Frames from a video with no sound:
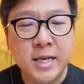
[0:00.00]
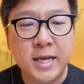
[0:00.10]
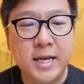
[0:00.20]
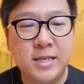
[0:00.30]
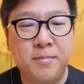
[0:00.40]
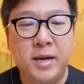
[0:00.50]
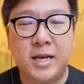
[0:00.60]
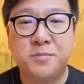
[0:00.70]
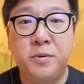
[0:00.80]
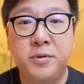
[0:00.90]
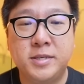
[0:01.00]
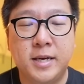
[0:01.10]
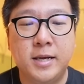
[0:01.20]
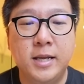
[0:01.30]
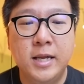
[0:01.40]
in case I might experience
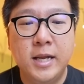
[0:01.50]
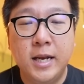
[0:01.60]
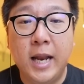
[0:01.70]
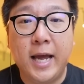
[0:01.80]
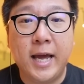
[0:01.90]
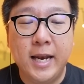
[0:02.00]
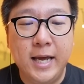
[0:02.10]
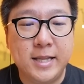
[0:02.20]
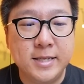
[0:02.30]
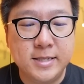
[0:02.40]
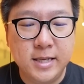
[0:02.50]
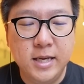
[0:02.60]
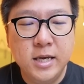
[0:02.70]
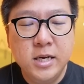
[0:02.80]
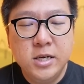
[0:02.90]
a lag and latency.